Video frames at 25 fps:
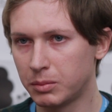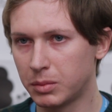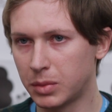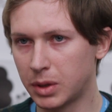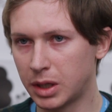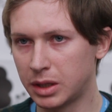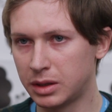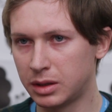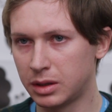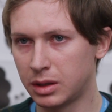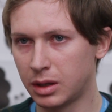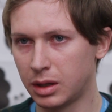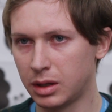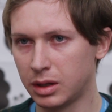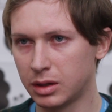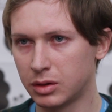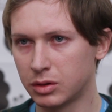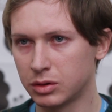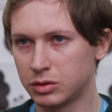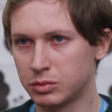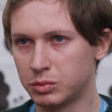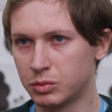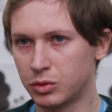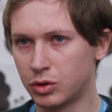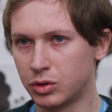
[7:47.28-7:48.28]
But I
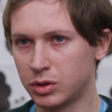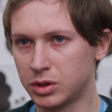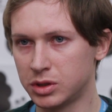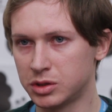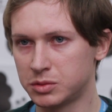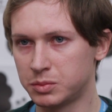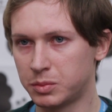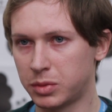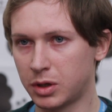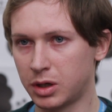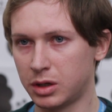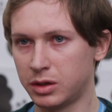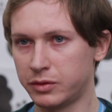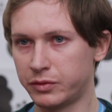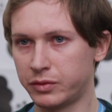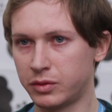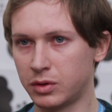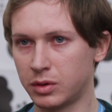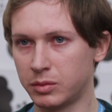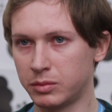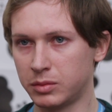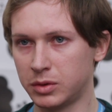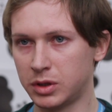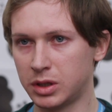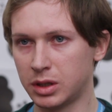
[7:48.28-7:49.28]
got more inspired
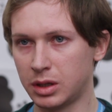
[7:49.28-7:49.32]
from